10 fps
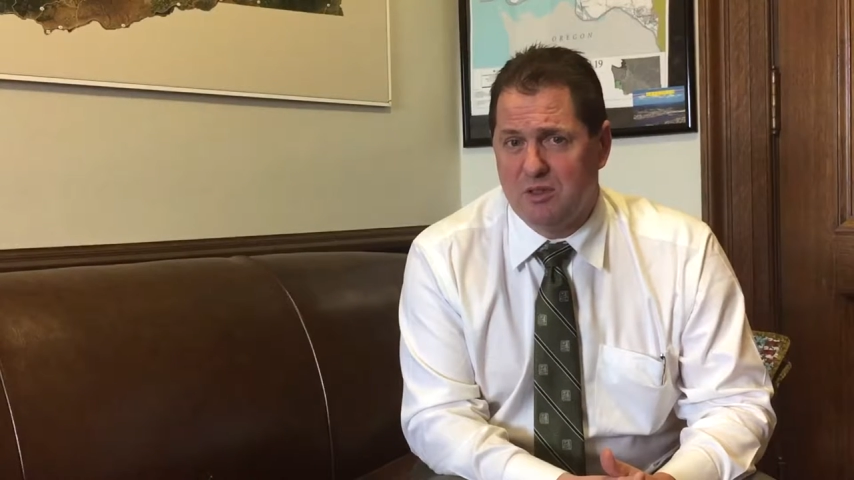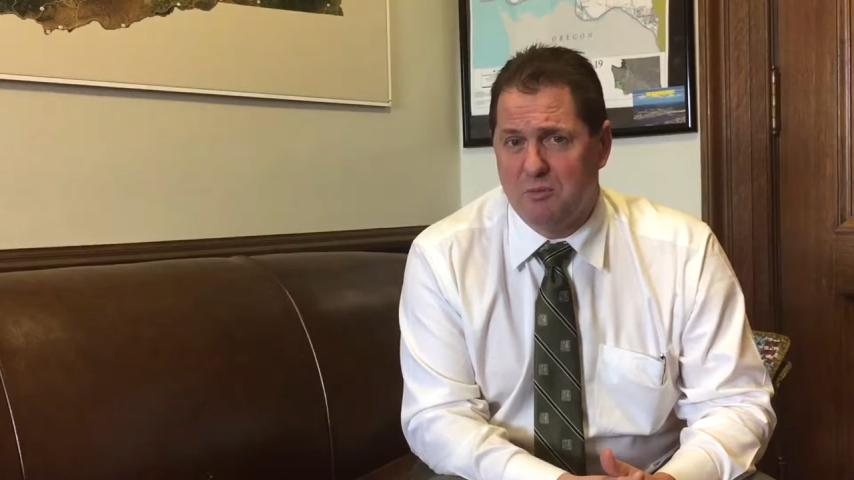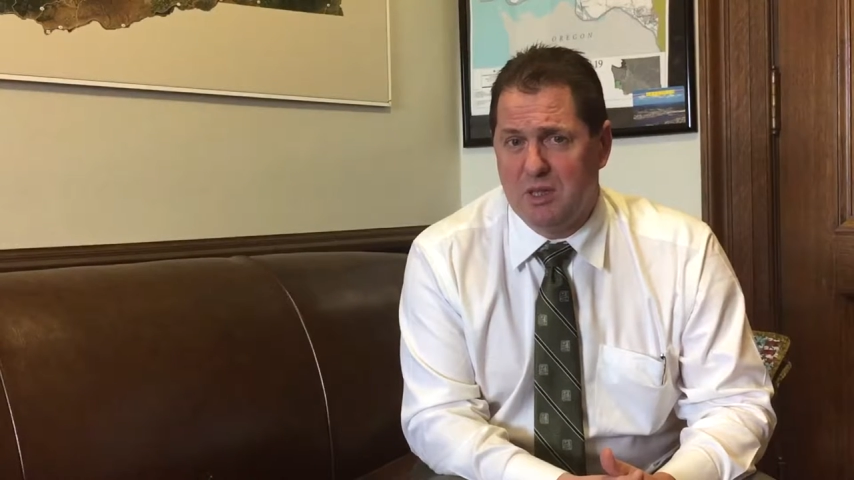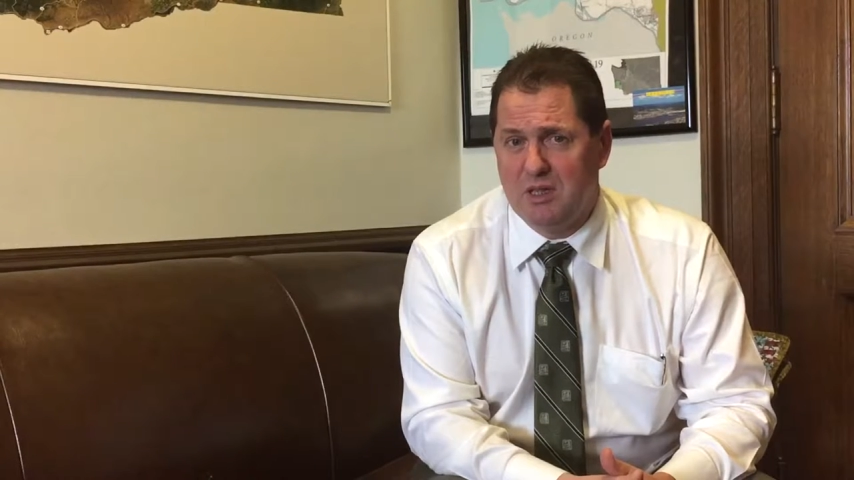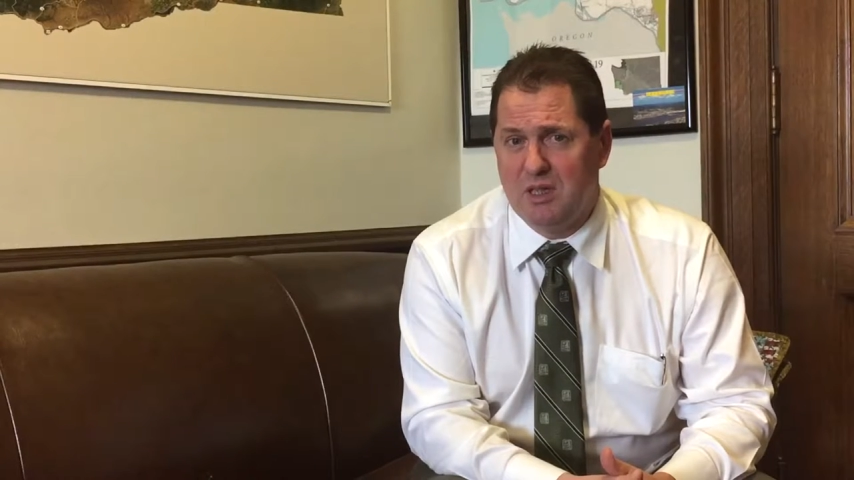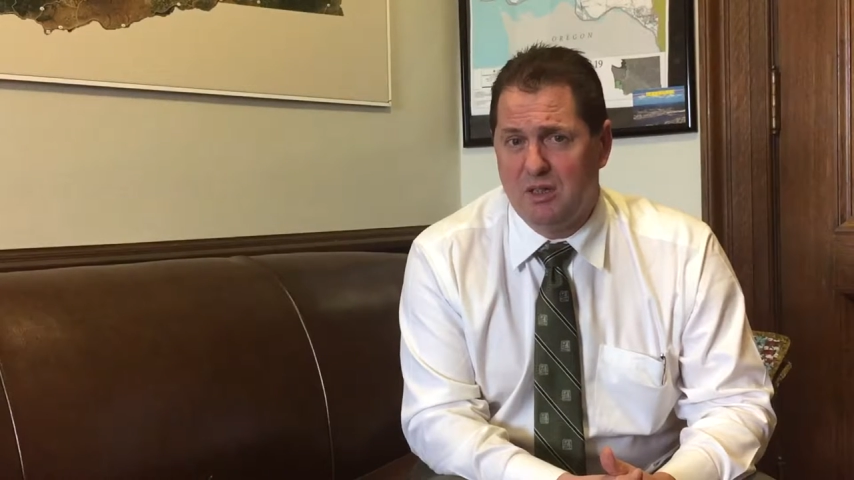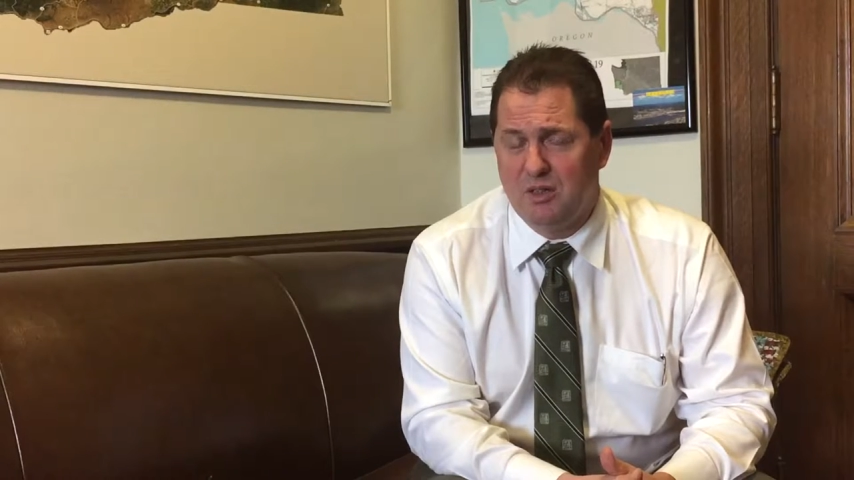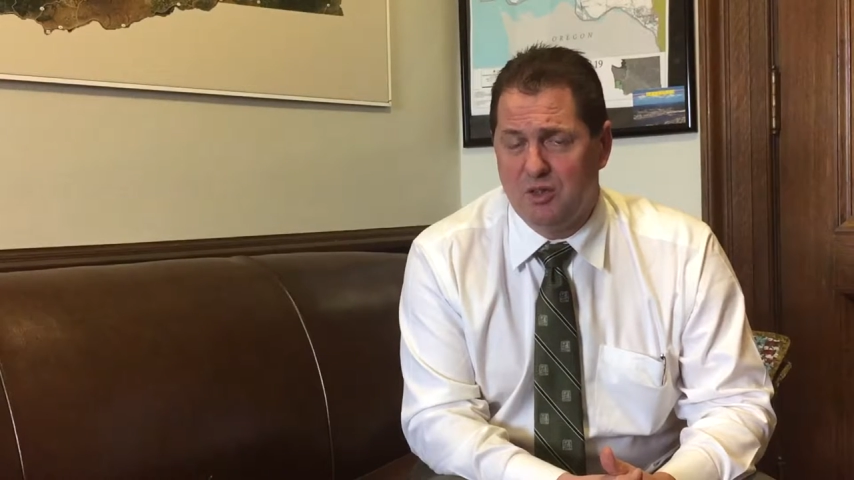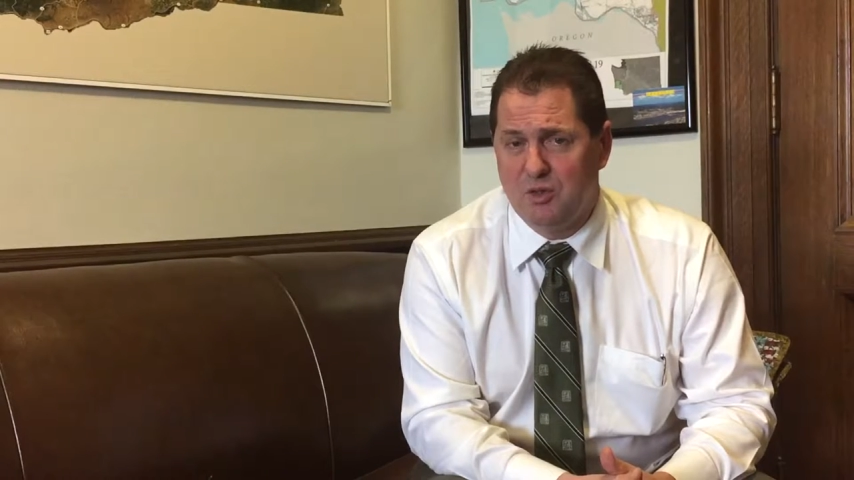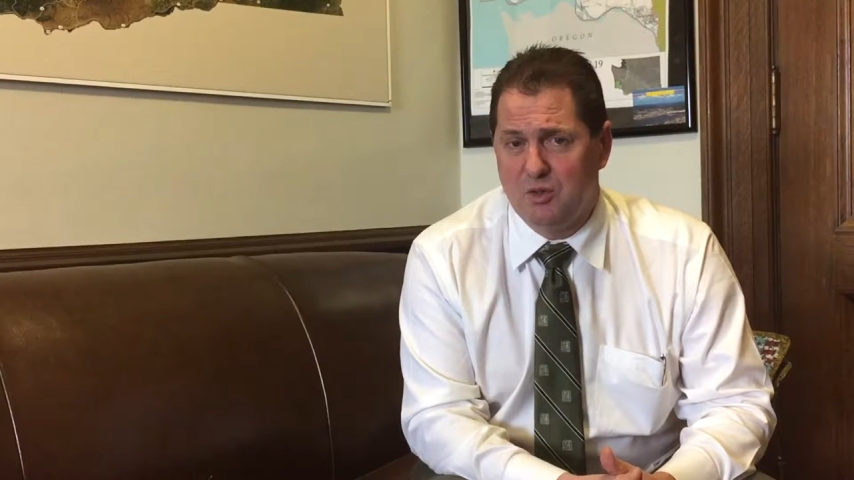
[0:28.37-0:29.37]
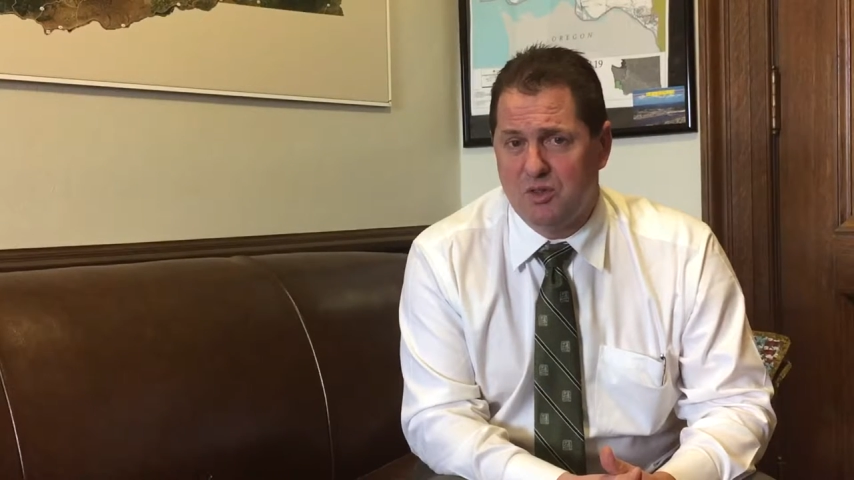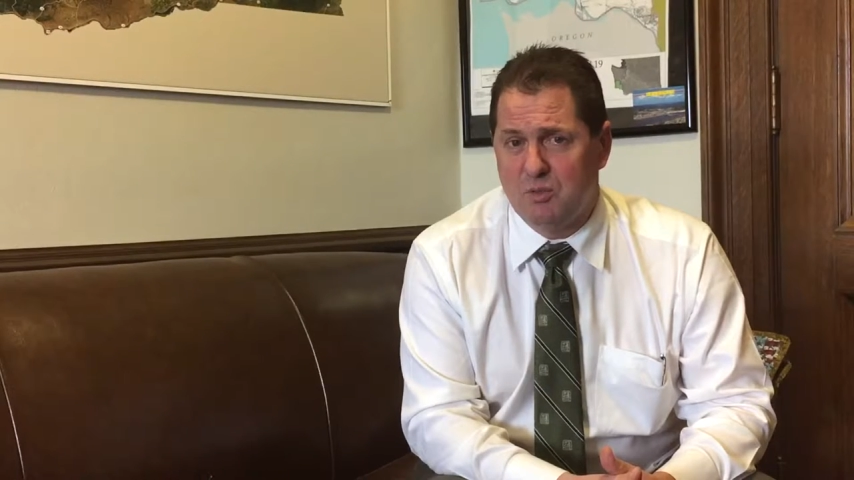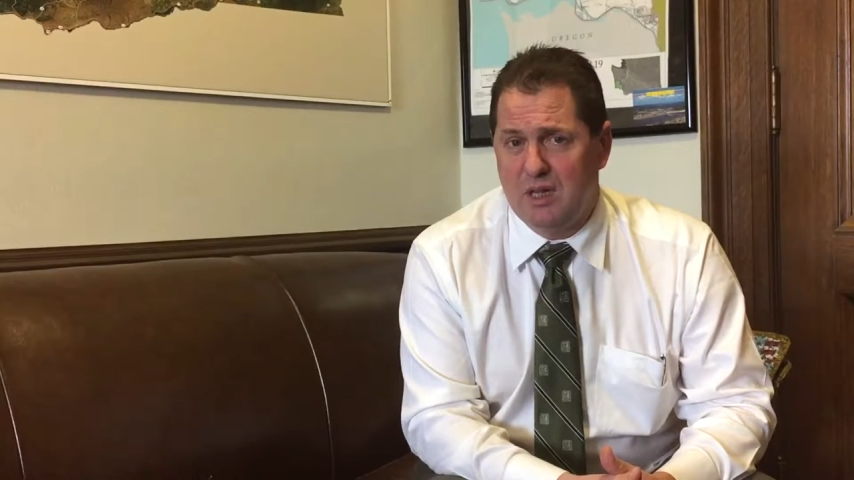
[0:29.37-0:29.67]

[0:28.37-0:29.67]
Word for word: that have been introduced.